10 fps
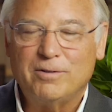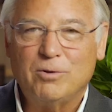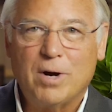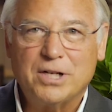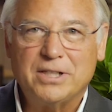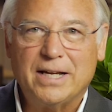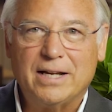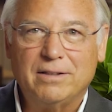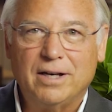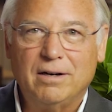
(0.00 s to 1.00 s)
of you watching
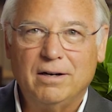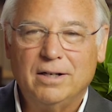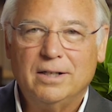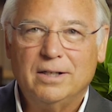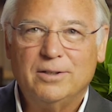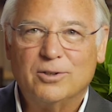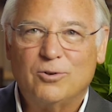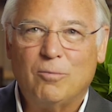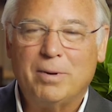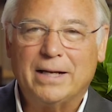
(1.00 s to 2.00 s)
out there,
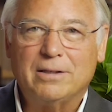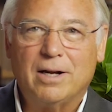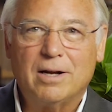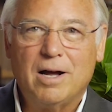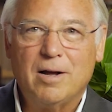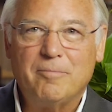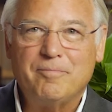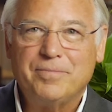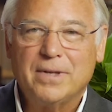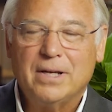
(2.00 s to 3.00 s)
NicoleBlack.com.